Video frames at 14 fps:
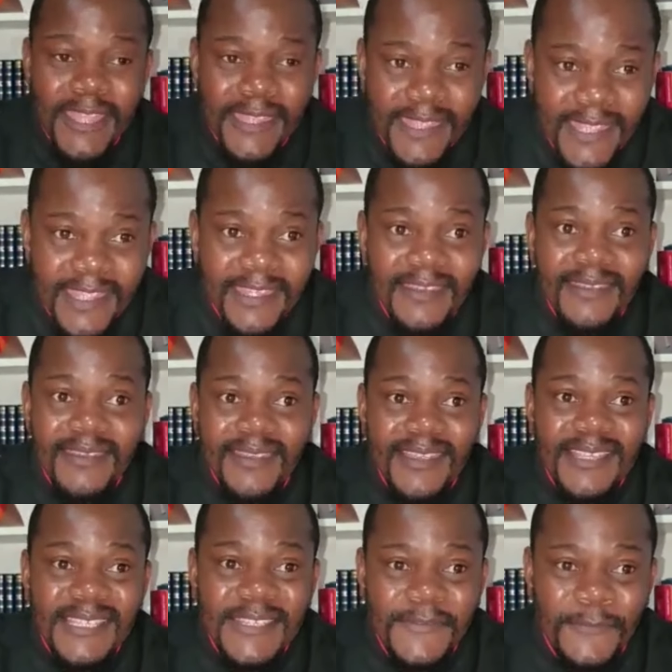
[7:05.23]
it
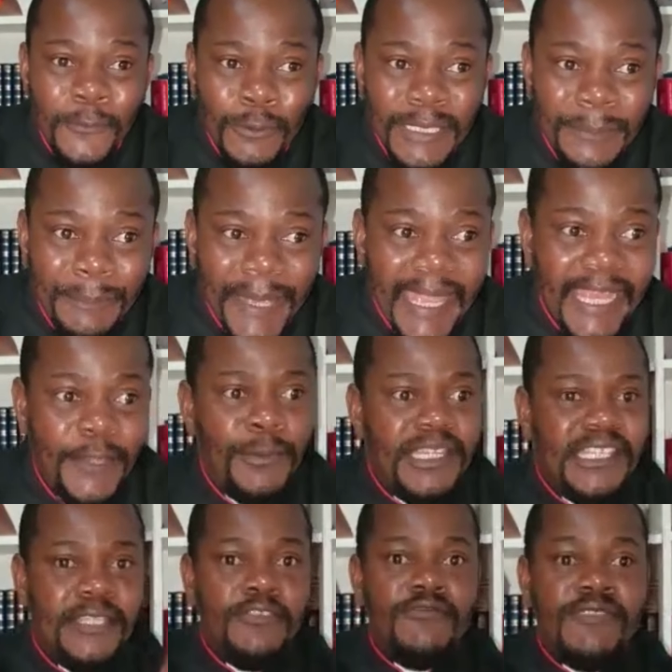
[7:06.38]
is fully paid. We're
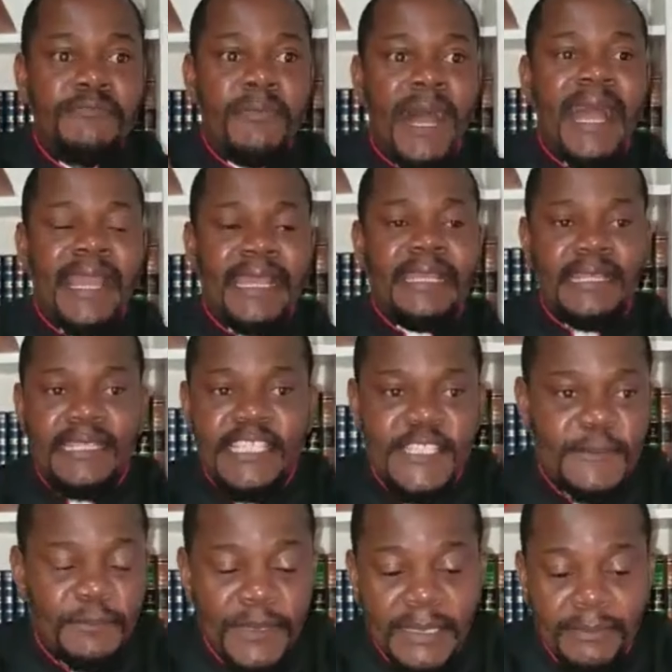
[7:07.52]
still reminded as
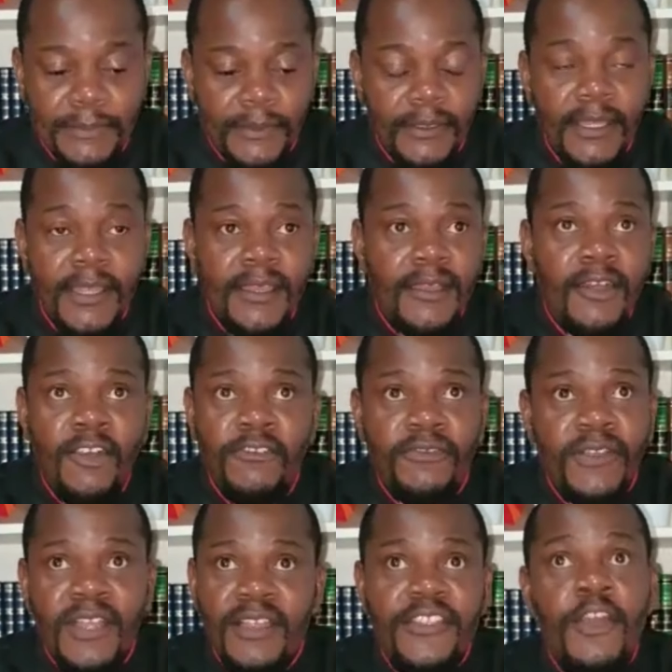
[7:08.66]
people of
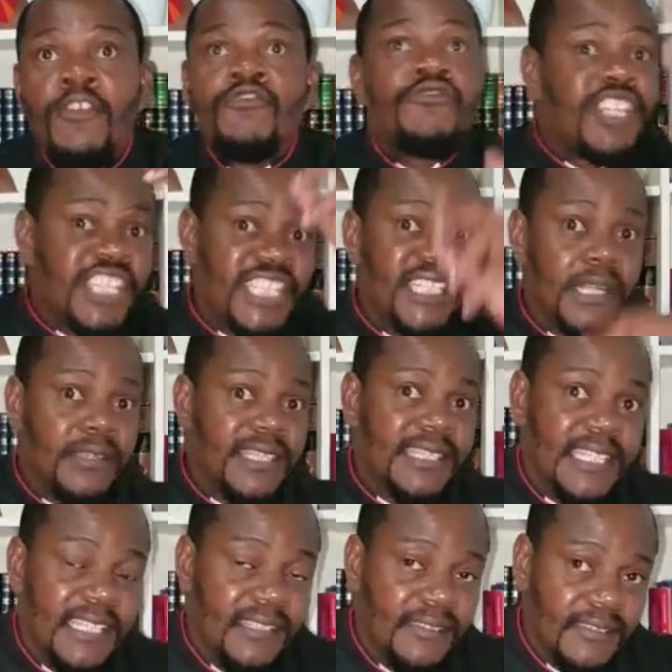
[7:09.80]
the original
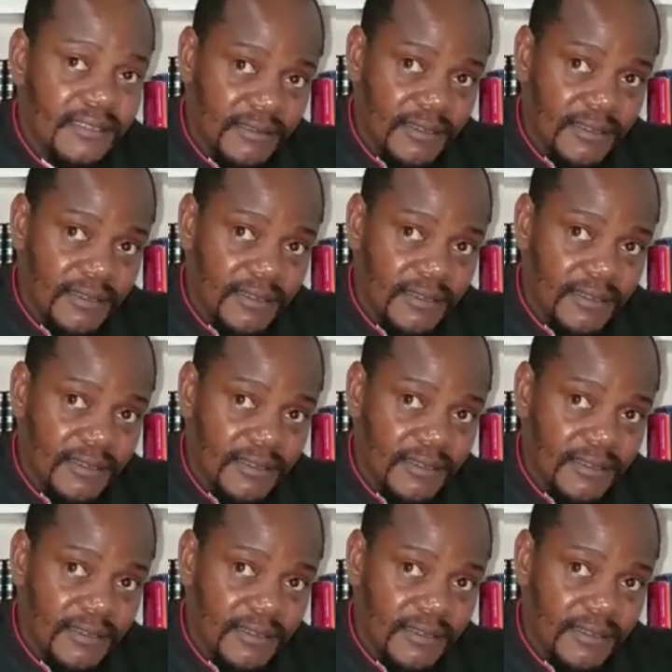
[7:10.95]
sin.